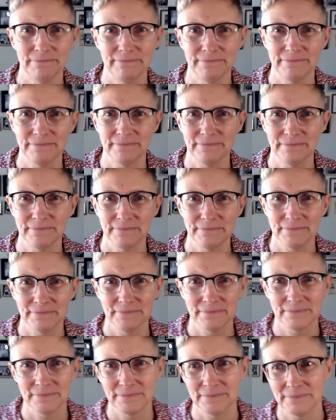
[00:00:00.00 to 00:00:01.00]

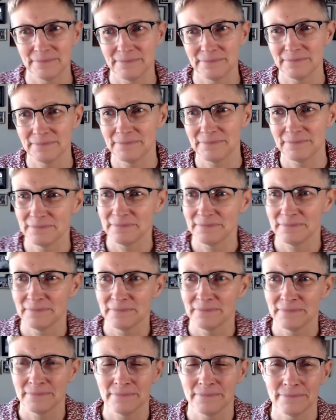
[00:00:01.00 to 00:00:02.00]

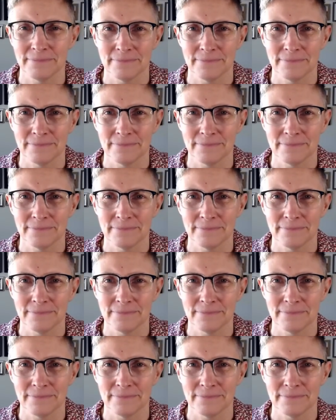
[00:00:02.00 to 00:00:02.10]
Nobody speaks.